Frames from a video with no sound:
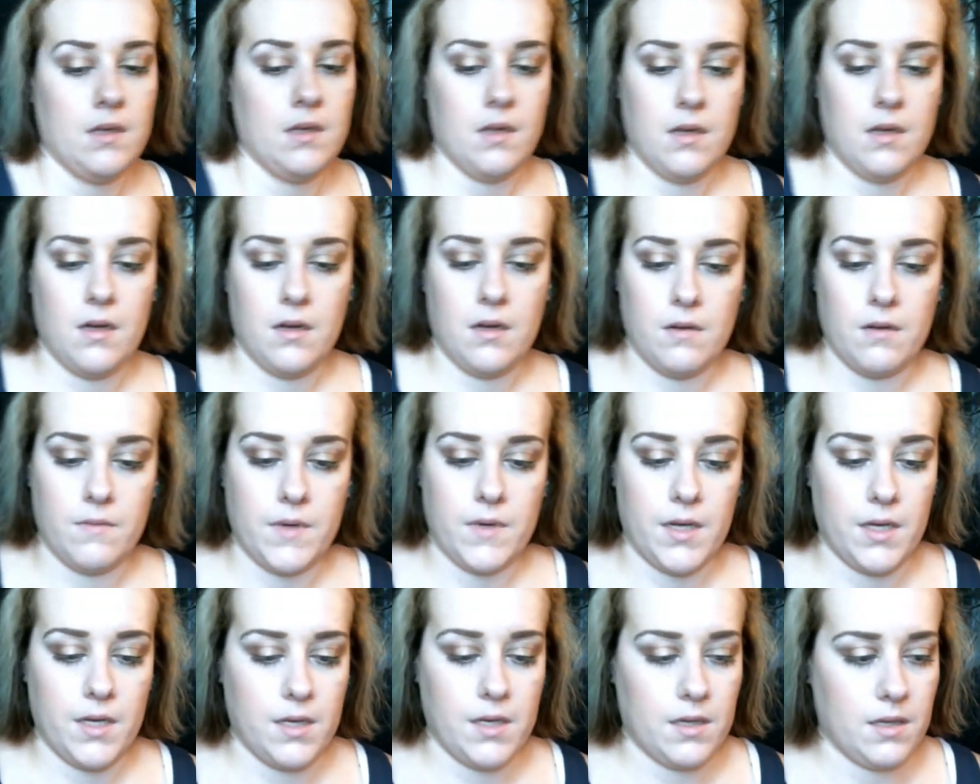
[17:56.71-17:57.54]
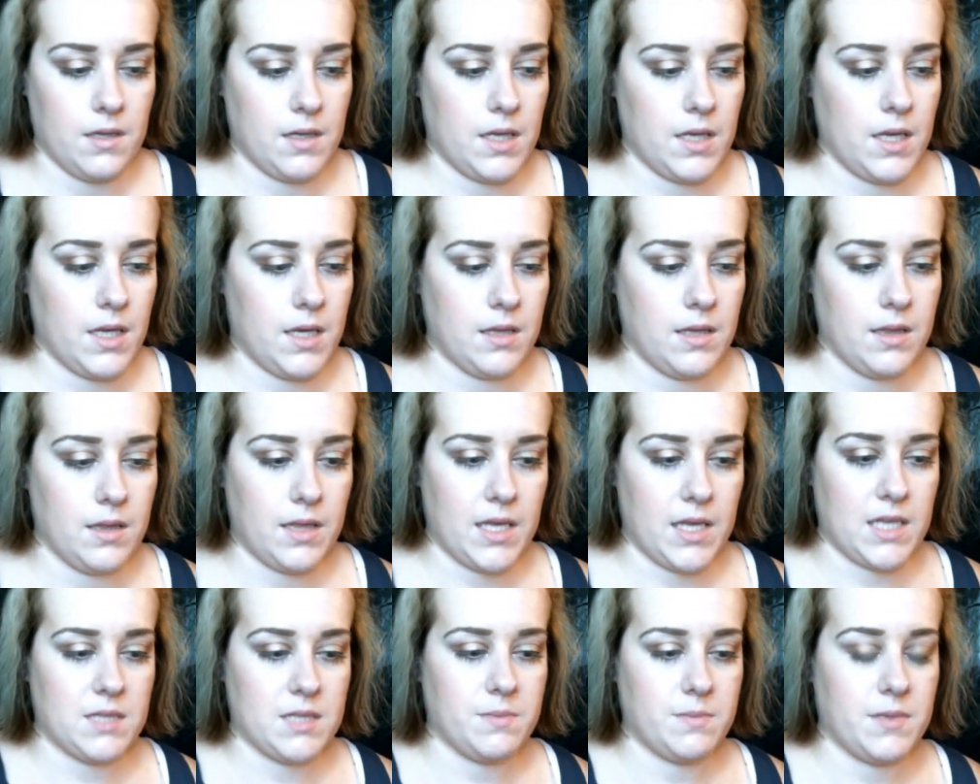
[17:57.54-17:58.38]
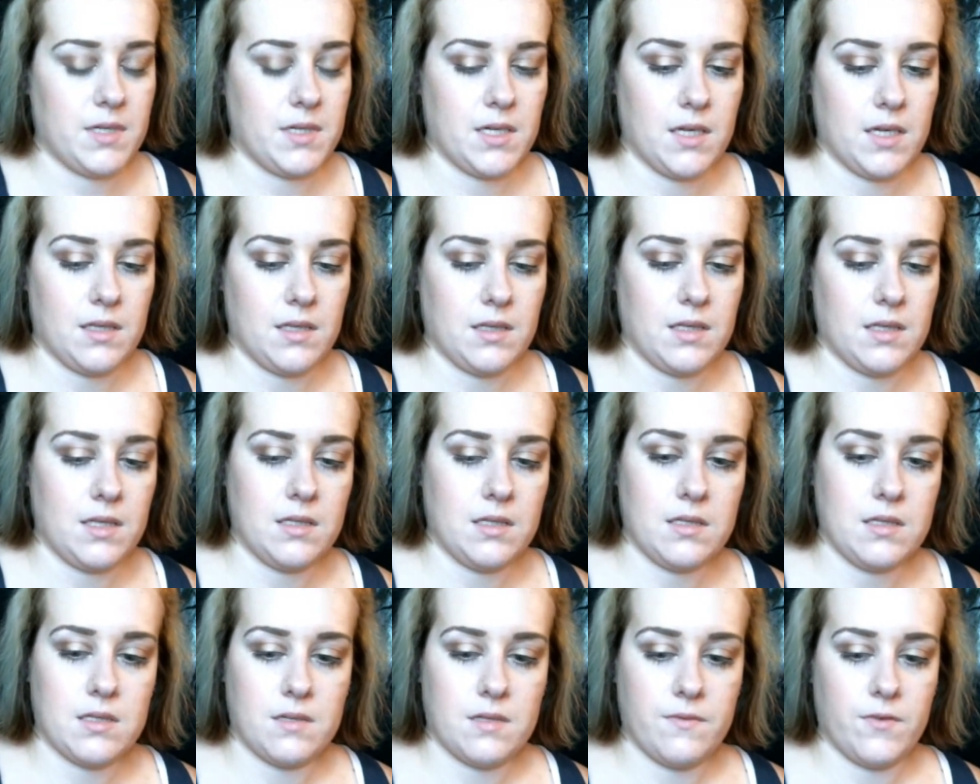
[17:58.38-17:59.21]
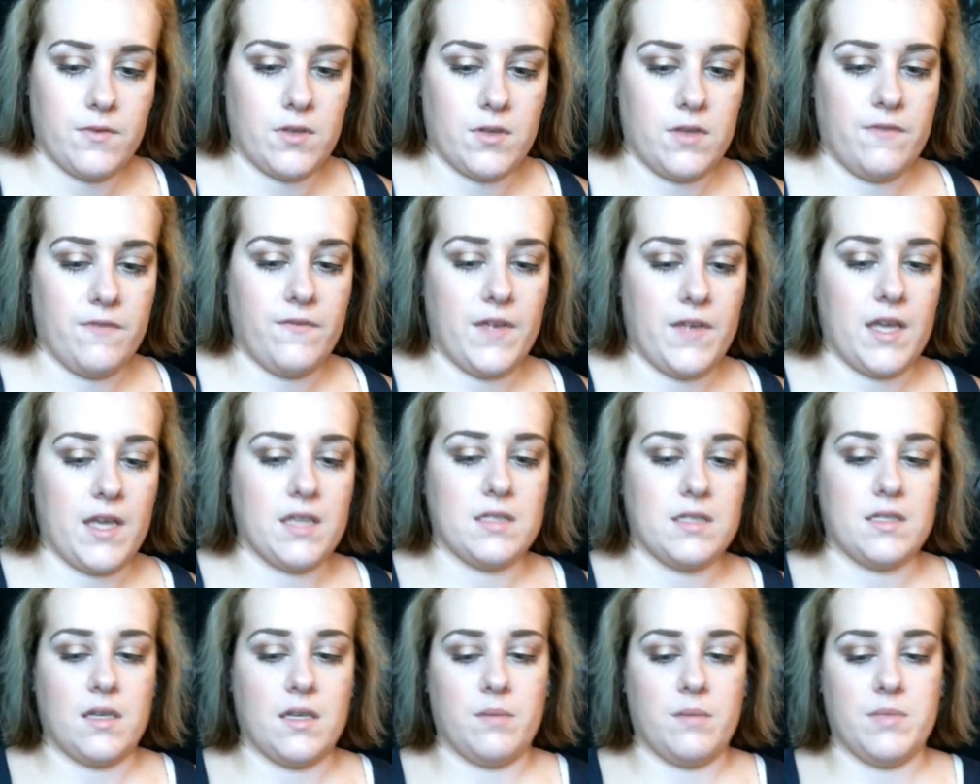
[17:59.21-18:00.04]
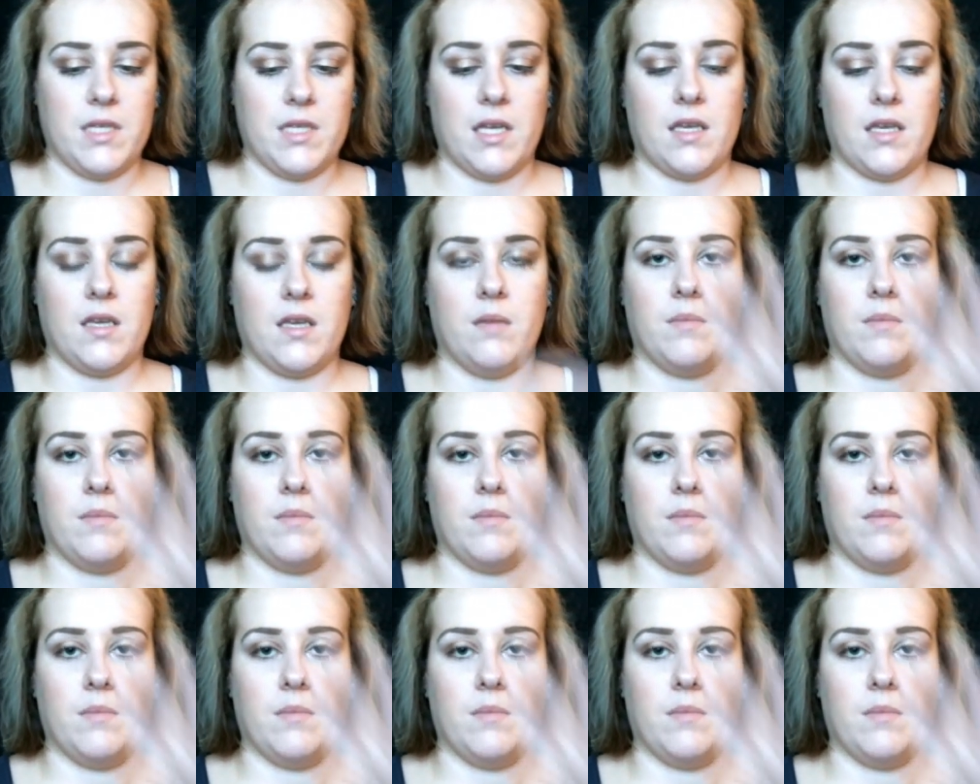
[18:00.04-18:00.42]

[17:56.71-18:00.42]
Alright, and last but not least, for the face, I'm taking